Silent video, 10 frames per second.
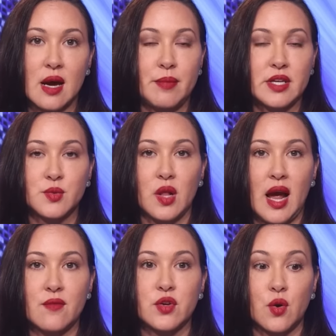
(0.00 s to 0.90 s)
Companies will
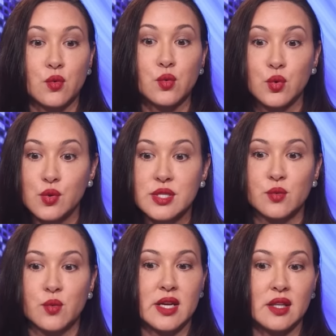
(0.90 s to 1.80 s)
have their own rules
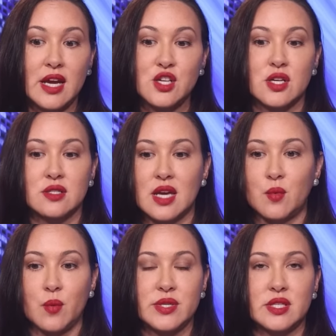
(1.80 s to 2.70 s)
and regulations,
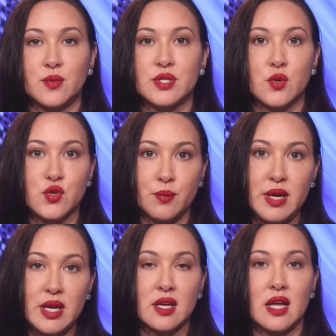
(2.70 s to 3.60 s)
like what we see with social
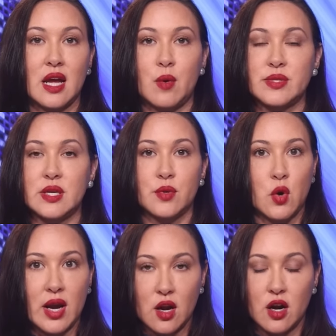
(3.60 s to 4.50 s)
media, like what we see
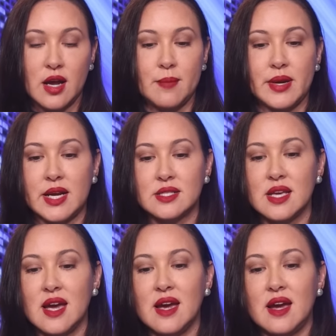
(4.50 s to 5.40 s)
with credit card companies.